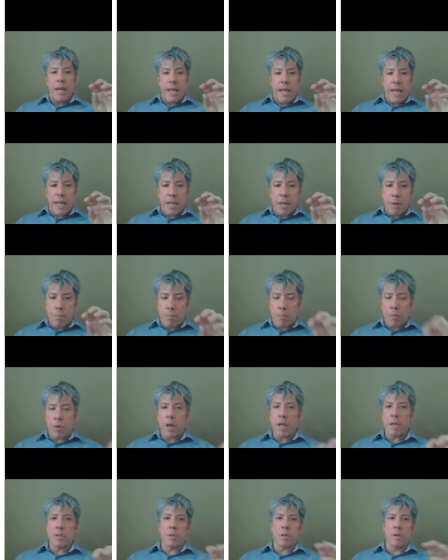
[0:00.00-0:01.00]
a
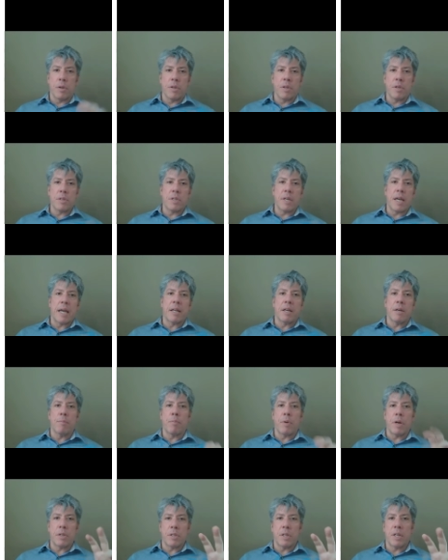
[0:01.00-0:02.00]
compressor on the side
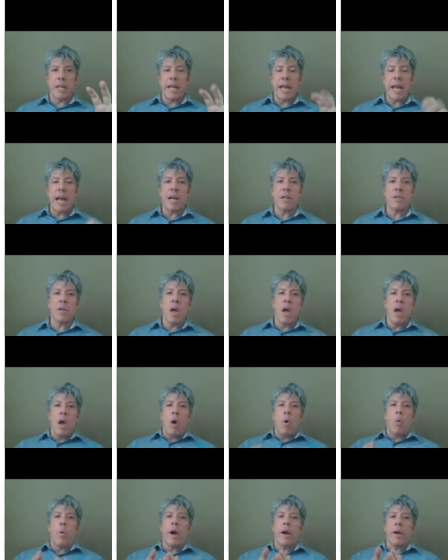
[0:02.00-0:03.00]
compressing a gas
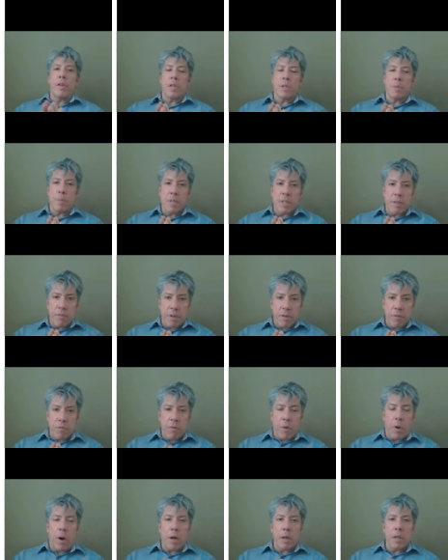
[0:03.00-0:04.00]
where the specific
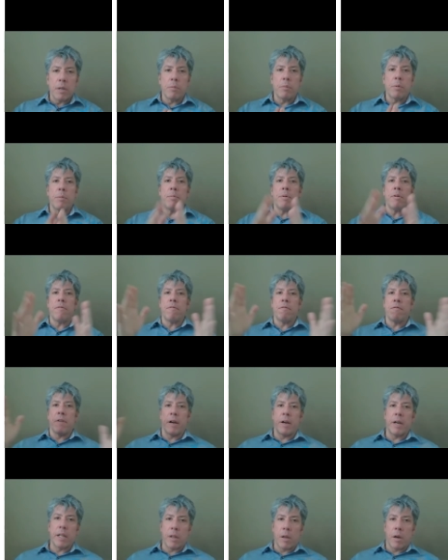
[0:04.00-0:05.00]
volume would be
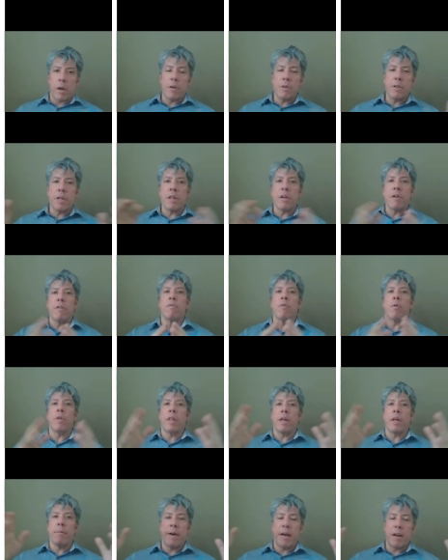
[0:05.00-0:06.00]
very large and therefore
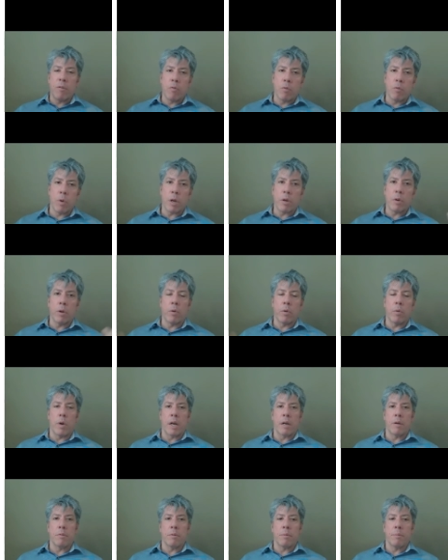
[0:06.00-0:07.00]
the amount of work
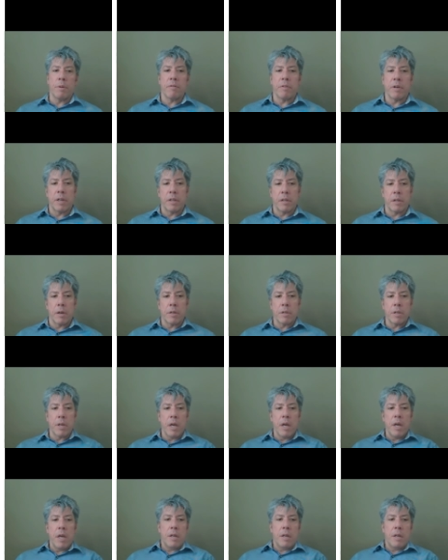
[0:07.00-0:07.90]
required would be very large.